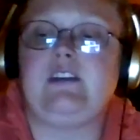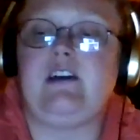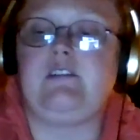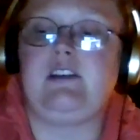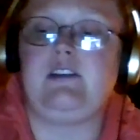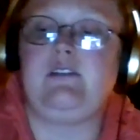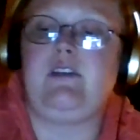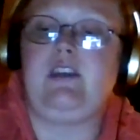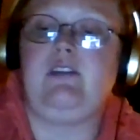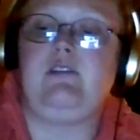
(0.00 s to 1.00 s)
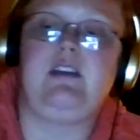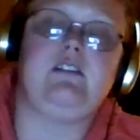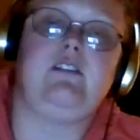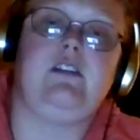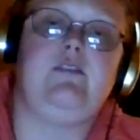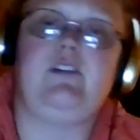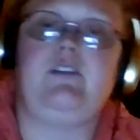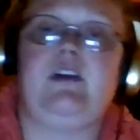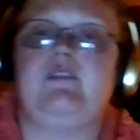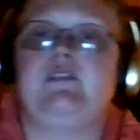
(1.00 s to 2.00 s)
telling you that you need to live your
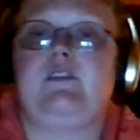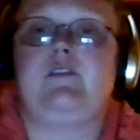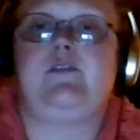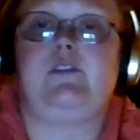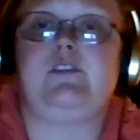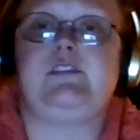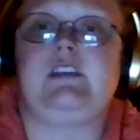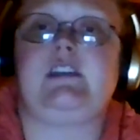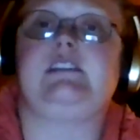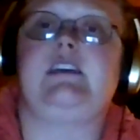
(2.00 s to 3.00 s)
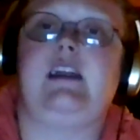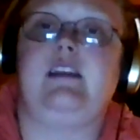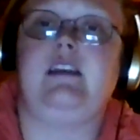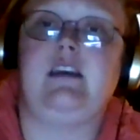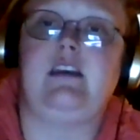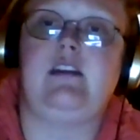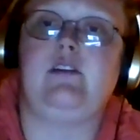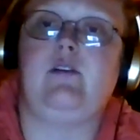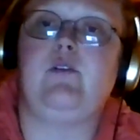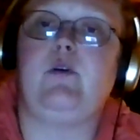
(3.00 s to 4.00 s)
life to the fullest extent and
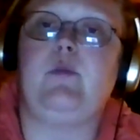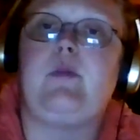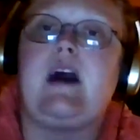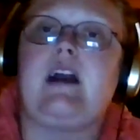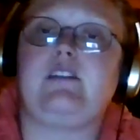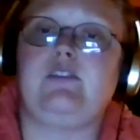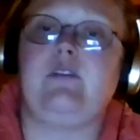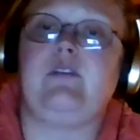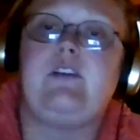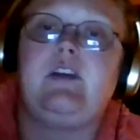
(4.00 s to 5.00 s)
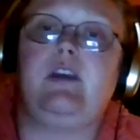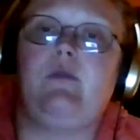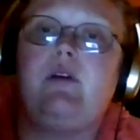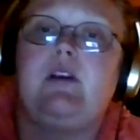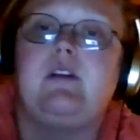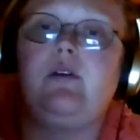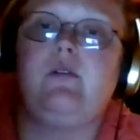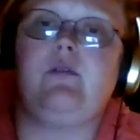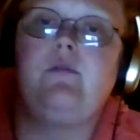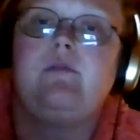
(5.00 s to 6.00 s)
don't hold back. Do everything you want to do.
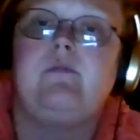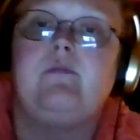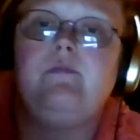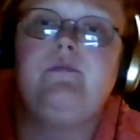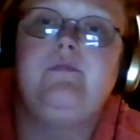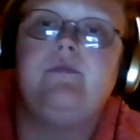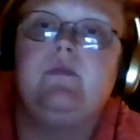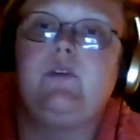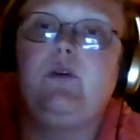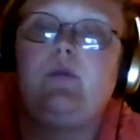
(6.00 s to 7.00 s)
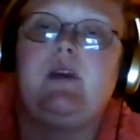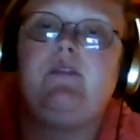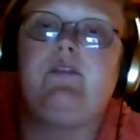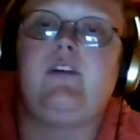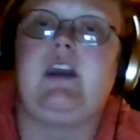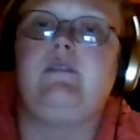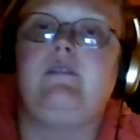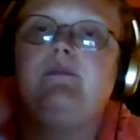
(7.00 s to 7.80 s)
Don't be afraid.